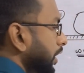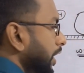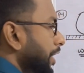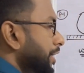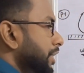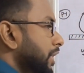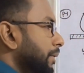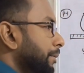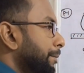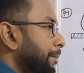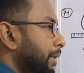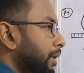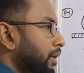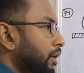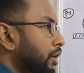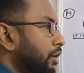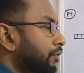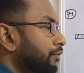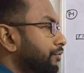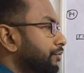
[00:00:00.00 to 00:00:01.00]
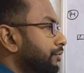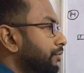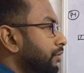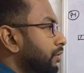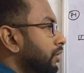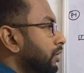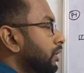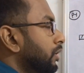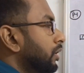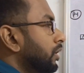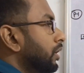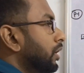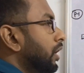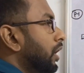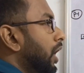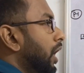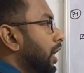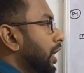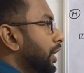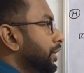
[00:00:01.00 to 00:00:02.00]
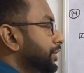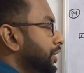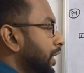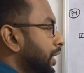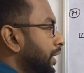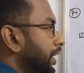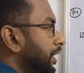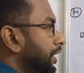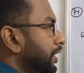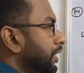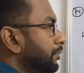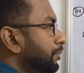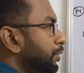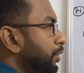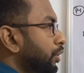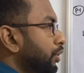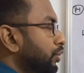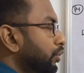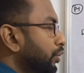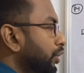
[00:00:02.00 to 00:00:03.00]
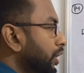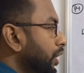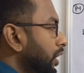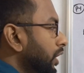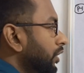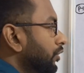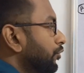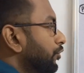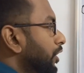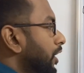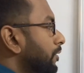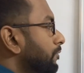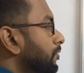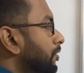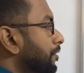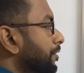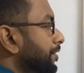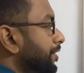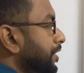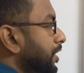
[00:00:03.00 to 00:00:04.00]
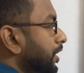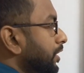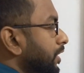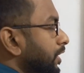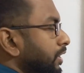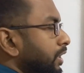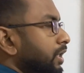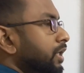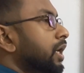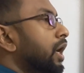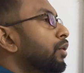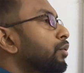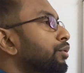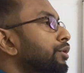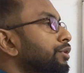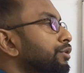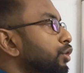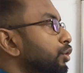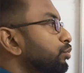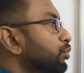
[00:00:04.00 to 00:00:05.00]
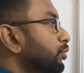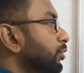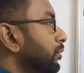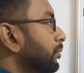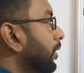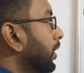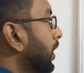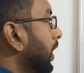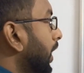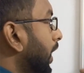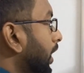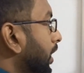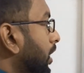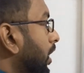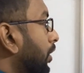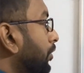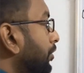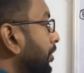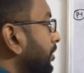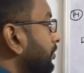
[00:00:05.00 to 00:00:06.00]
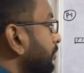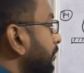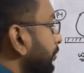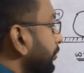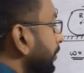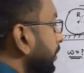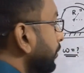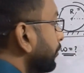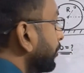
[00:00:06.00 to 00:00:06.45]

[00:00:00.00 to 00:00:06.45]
example of understanding the pure rolling, we have considered that the ground is not moving, but here ground is moving